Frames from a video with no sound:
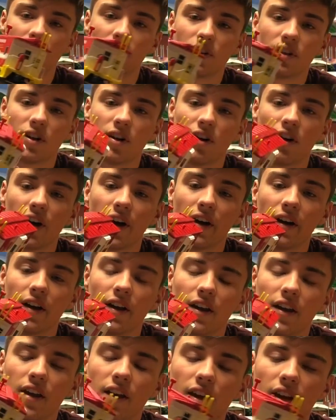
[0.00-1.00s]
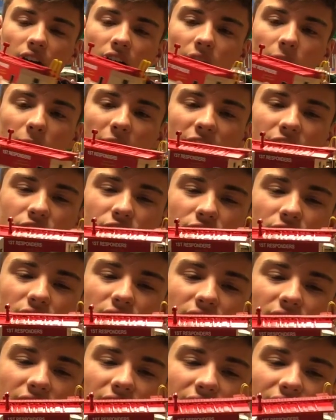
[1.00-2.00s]
car. I actually
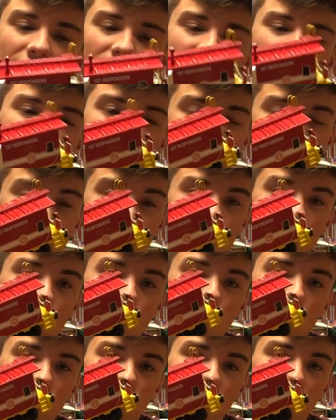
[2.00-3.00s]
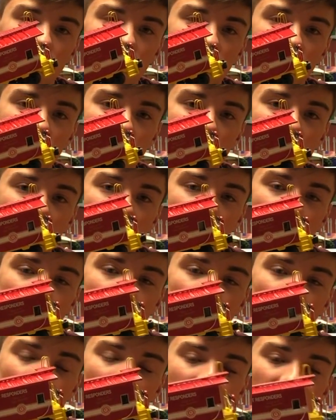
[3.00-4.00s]
learned that this is the same tooling as the MTH
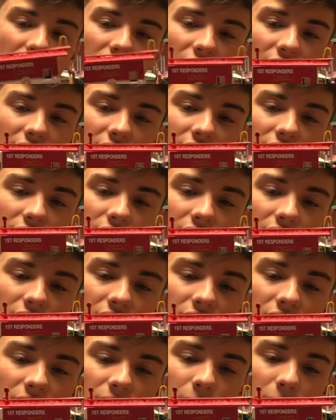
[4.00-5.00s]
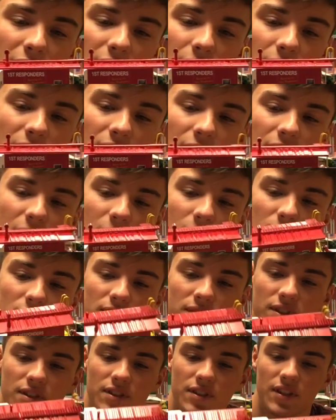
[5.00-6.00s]
Premier Line bay window
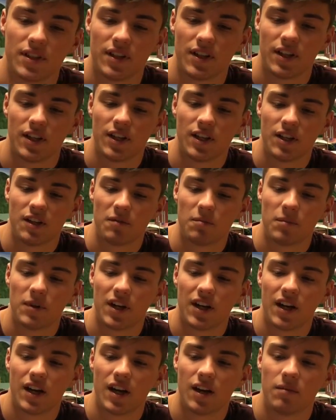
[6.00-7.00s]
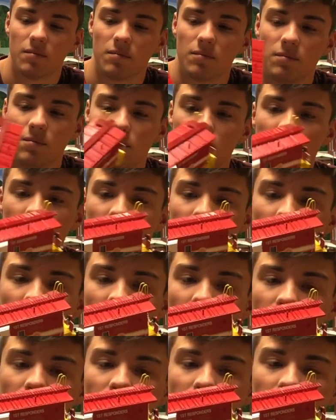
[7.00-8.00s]
cabooses. But beautiful
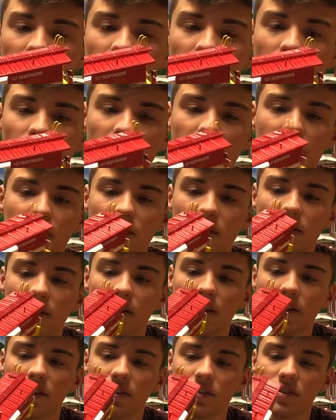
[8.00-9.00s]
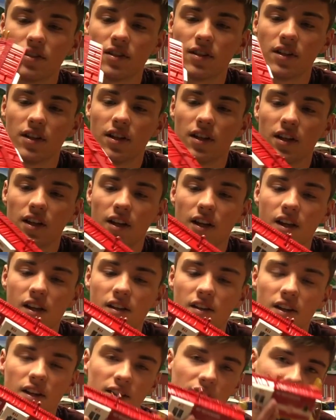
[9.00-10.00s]
car, great details,
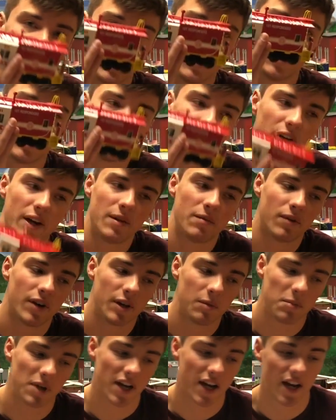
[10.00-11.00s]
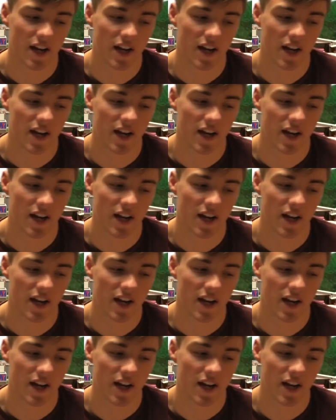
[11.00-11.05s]
and it's going to look great running behind